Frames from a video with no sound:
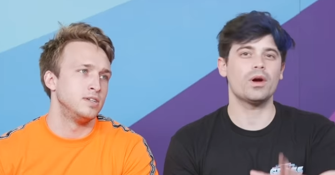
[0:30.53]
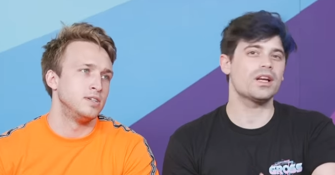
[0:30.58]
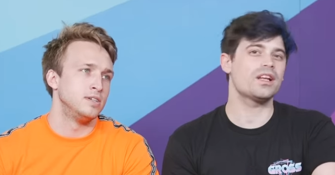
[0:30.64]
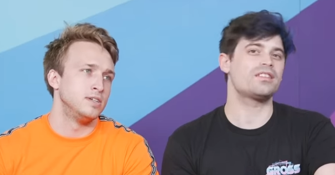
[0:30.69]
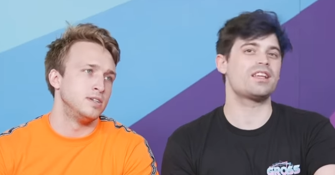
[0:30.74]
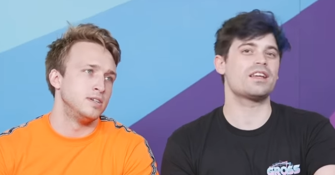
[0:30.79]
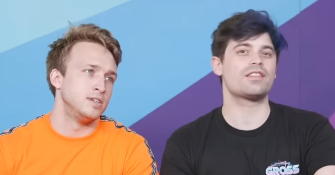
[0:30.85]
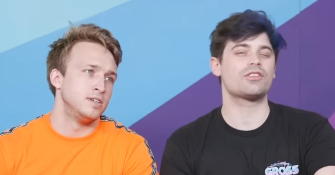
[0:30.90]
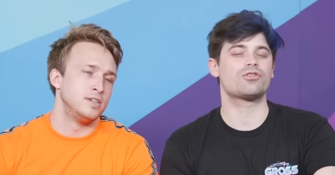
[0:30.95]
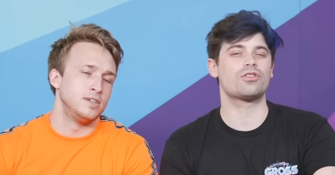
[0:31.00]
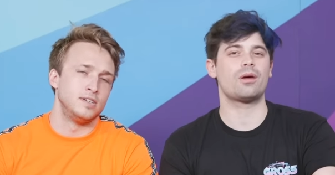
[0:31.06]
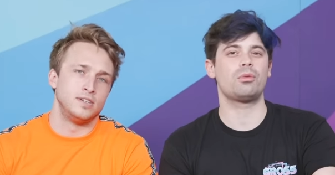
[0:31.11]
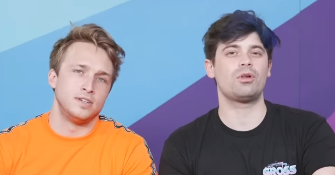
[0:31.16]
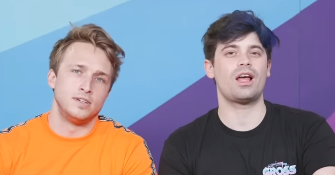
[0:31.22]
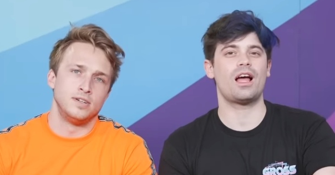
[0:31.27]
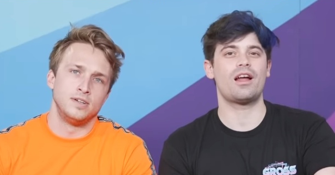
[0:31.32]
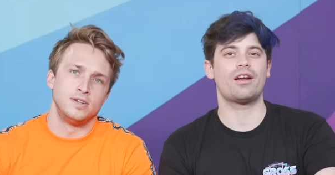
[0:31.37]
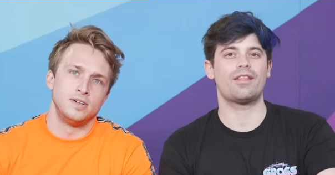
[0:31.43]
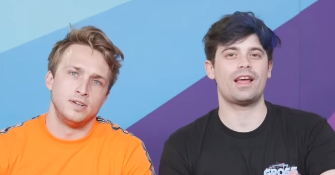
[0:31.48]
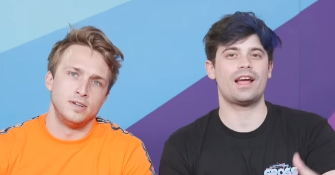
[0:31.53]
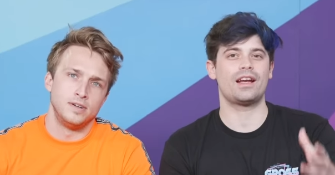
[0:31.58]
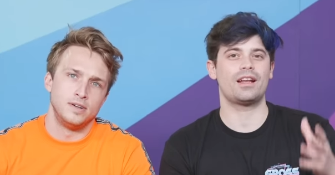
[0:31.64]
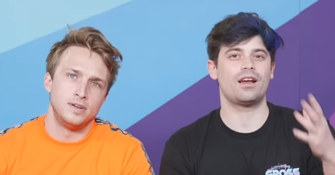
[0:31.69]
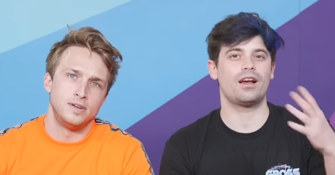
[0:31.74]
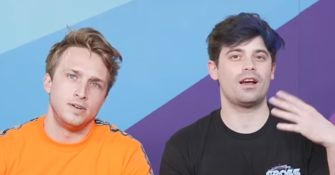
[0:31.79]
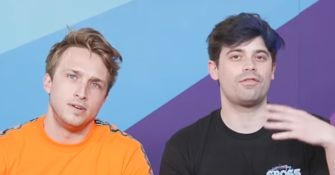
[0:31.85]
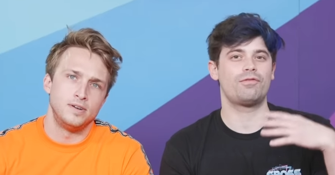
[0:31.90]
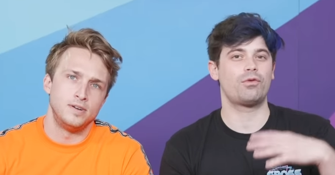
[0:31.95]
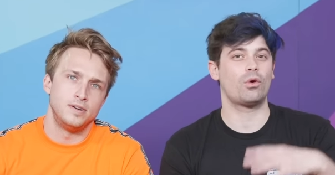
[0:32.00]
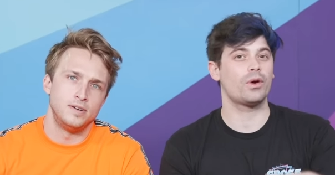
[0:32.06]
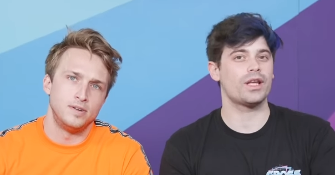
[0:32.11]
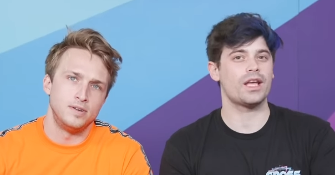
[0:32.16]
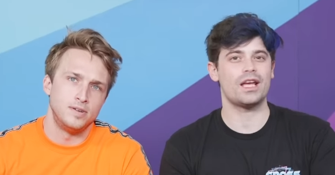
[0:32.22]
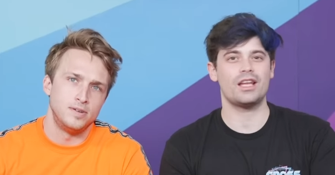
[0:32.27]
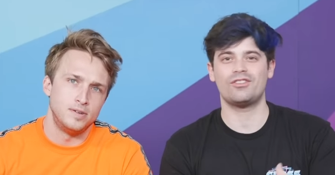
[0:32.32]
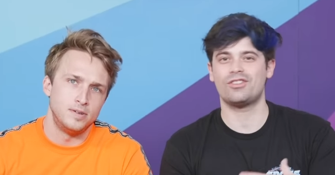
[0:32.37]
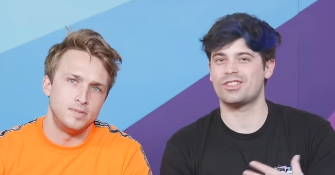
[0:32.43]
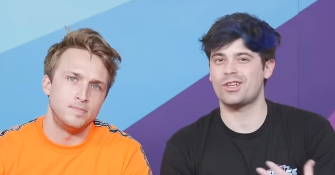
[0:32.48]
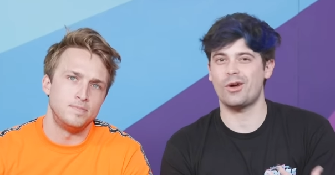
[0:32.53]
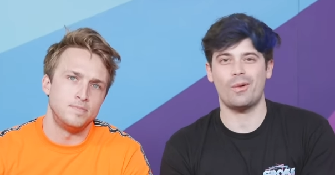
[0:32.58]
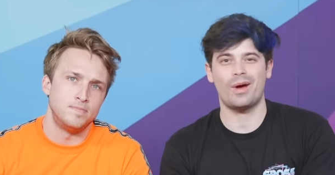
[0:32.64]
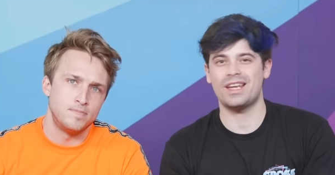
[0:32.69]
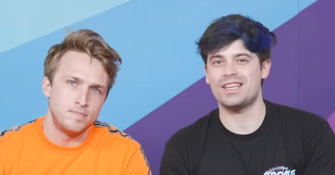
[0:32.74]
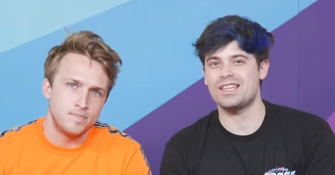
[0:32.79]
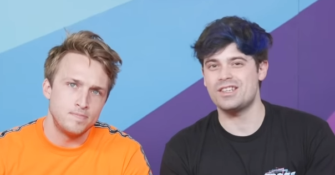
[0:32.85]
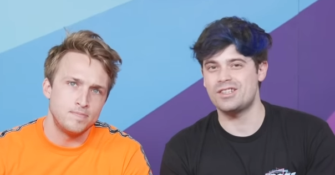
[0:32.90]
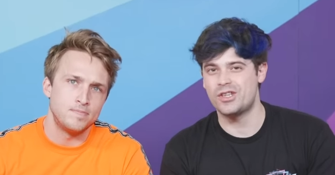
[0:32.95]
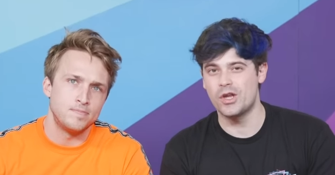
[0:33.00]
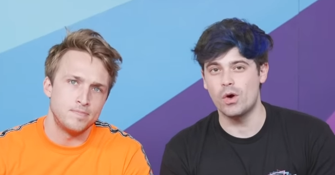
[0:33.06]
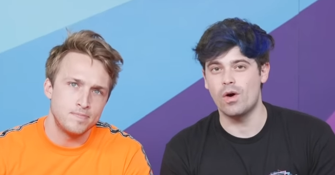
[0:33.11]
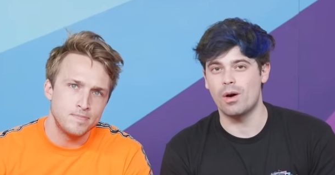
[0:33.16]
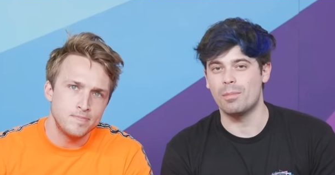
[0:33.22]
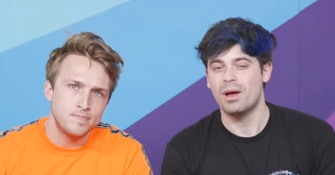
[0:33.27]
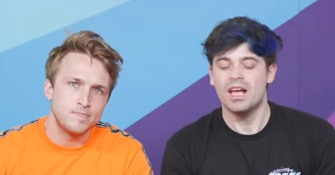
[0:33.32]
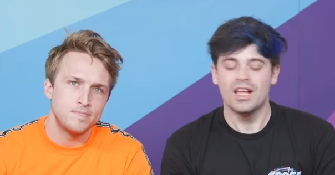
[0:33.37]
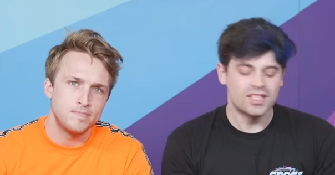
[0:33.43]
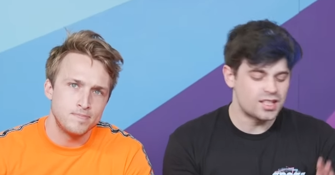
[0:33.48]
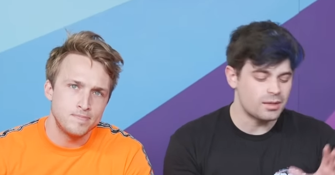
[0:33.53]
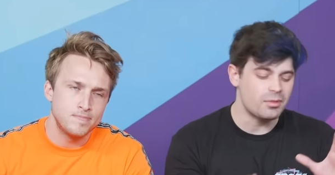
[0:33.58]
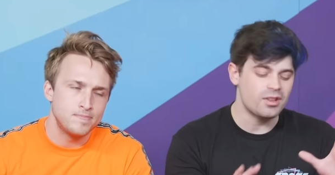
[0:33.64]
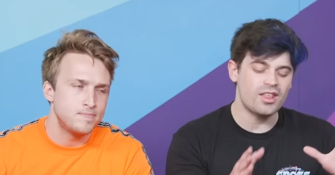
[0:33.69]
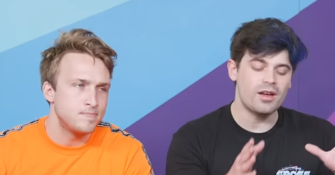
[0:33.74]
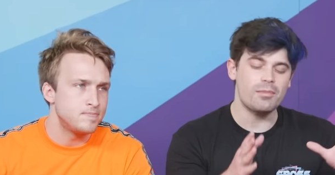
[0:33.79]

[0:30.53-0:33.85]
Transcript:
Speaker 1: we're gonna take the trouble out of that uh, for you and just go ahead and do them. Some of